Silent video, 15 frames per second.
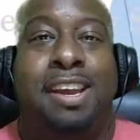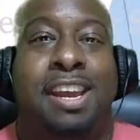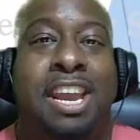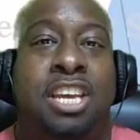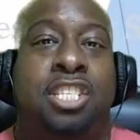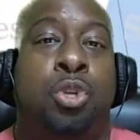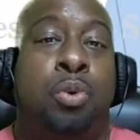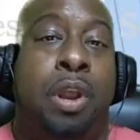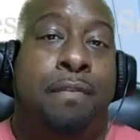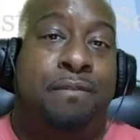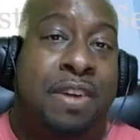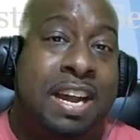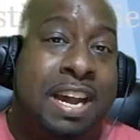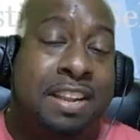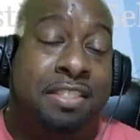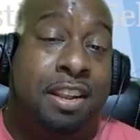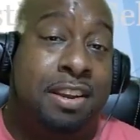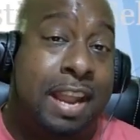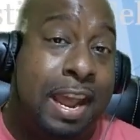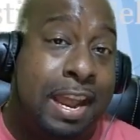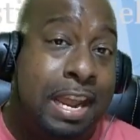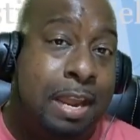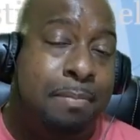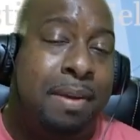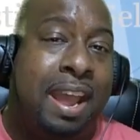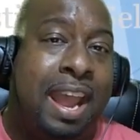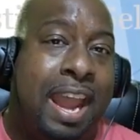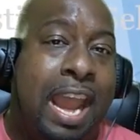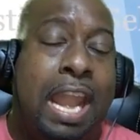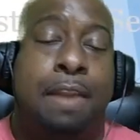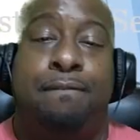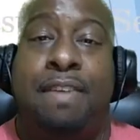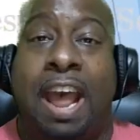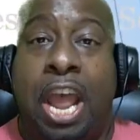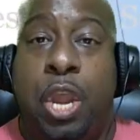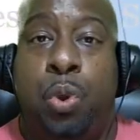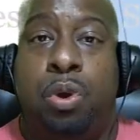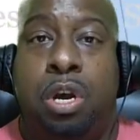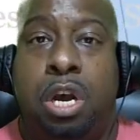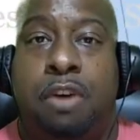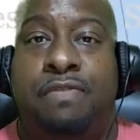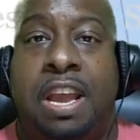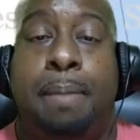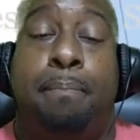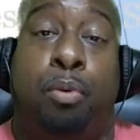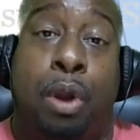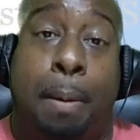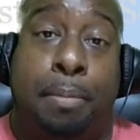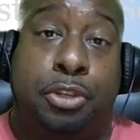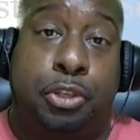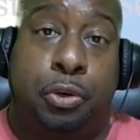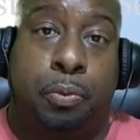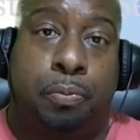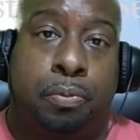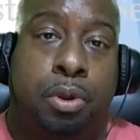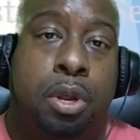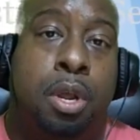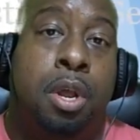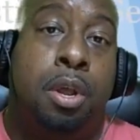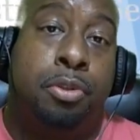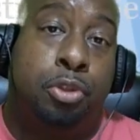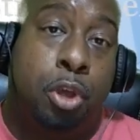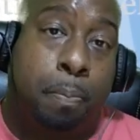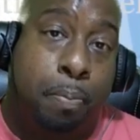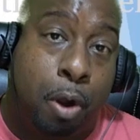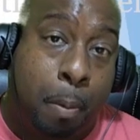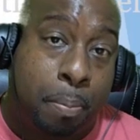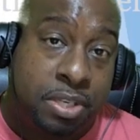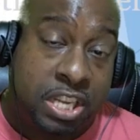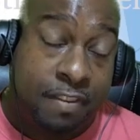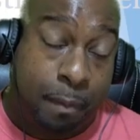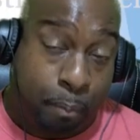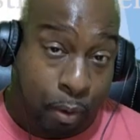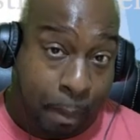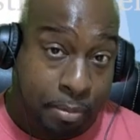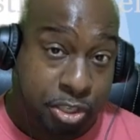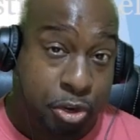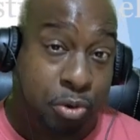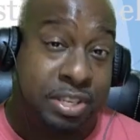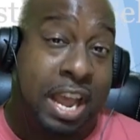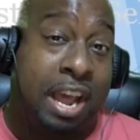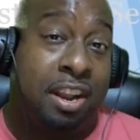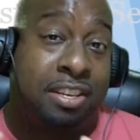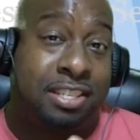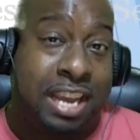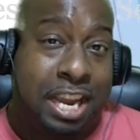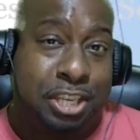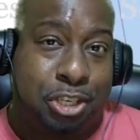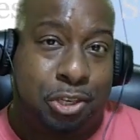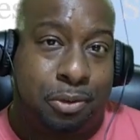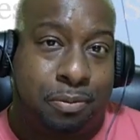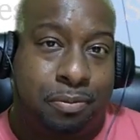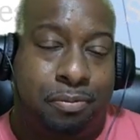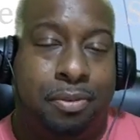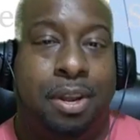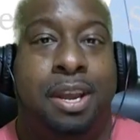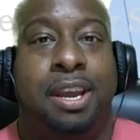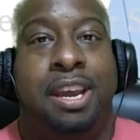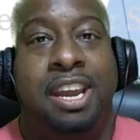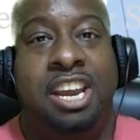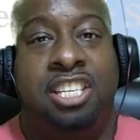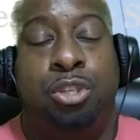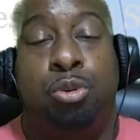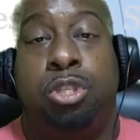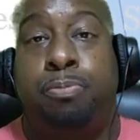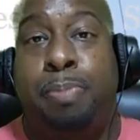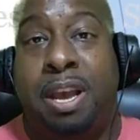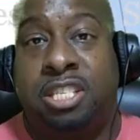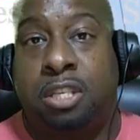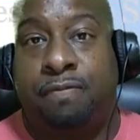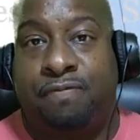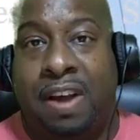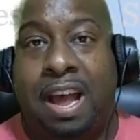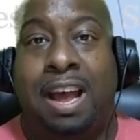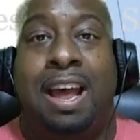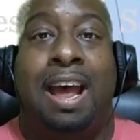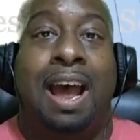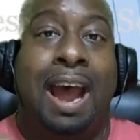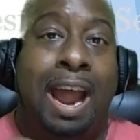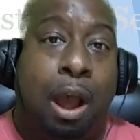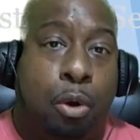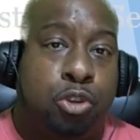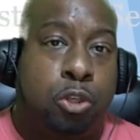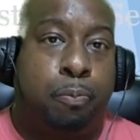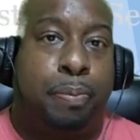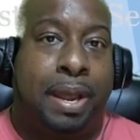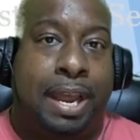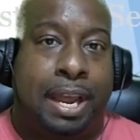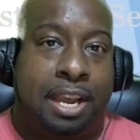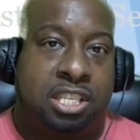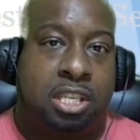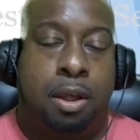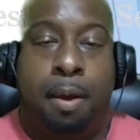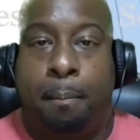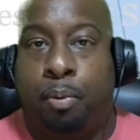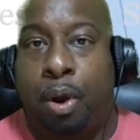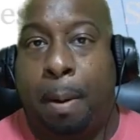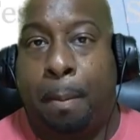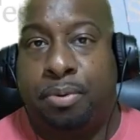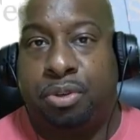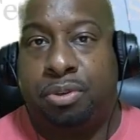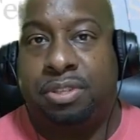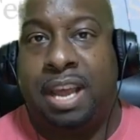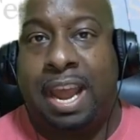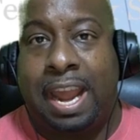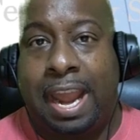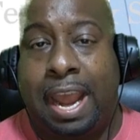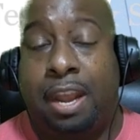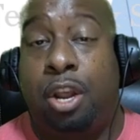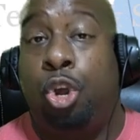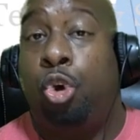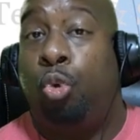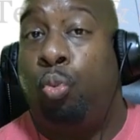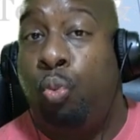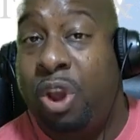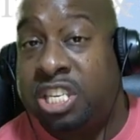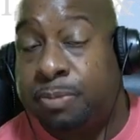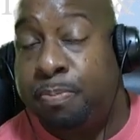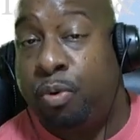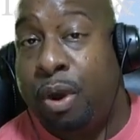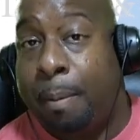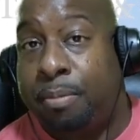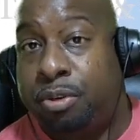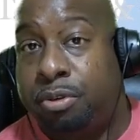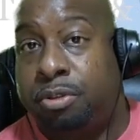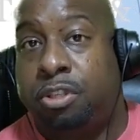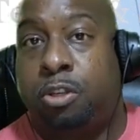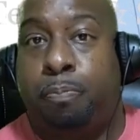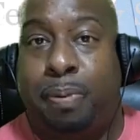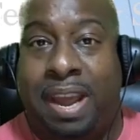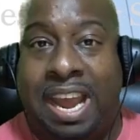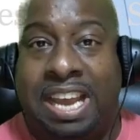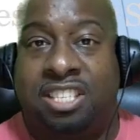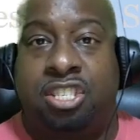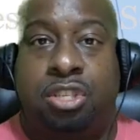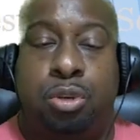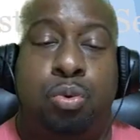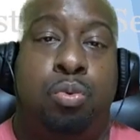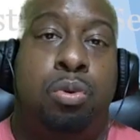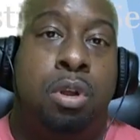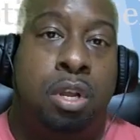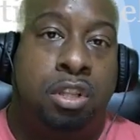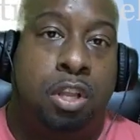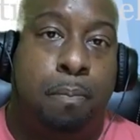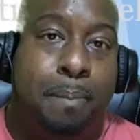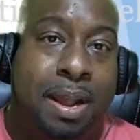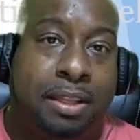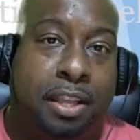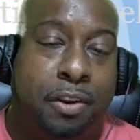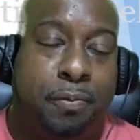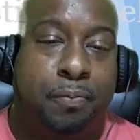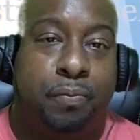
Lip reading: is to define the name and value of a parameter. The purpose of a parameter's annotation is to specify how to pass parameters and which parameters to pass to the method.